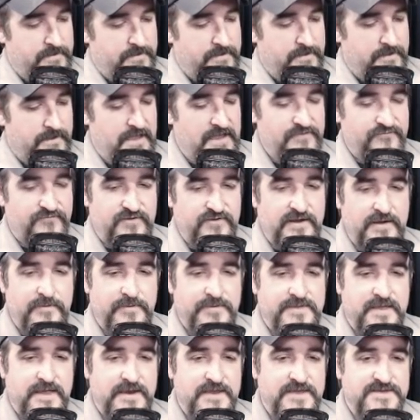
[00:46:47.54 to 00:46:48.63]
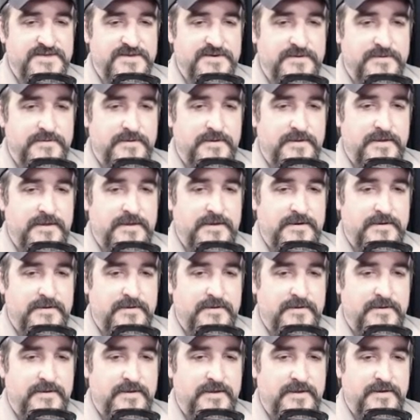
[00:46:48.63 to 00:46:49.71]
I forget what that is in
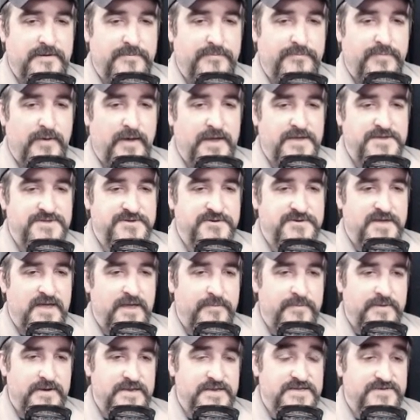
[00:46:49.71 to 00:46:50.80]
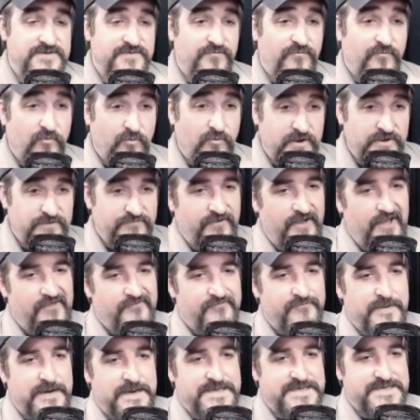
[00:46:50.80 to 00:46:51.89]
Paizo time, but it is 45
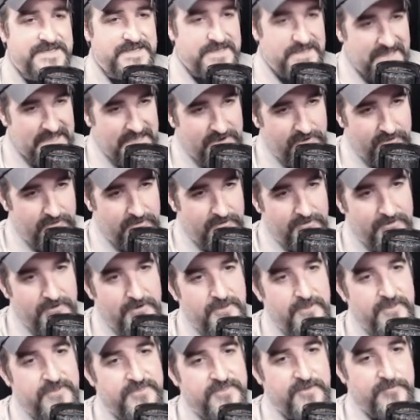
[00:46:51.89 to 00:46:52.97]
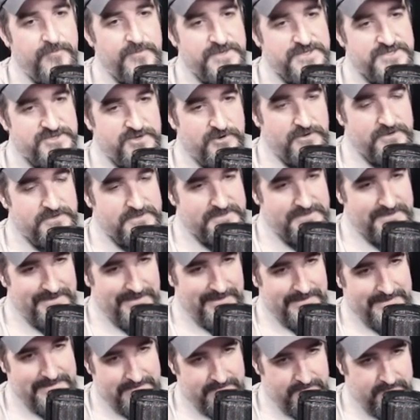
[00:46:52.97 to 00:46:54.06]
minutes later than we started
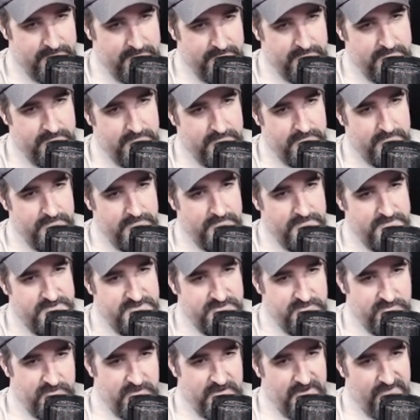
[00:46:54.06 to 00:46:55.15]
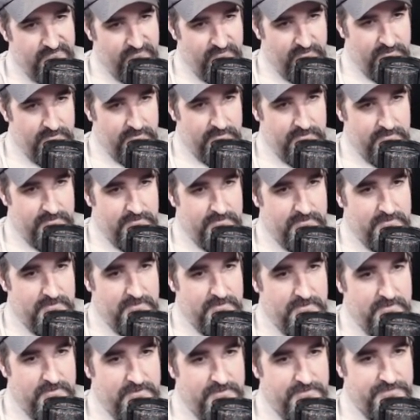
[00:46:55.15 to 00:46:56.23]
tonight. So whatever
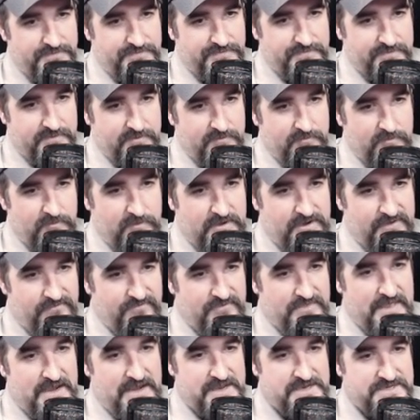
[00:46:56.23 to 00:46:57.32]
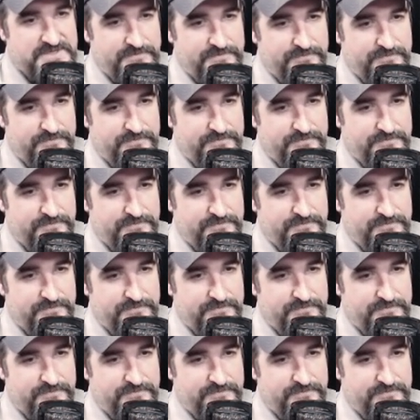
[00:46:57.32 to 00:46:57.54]
that ends up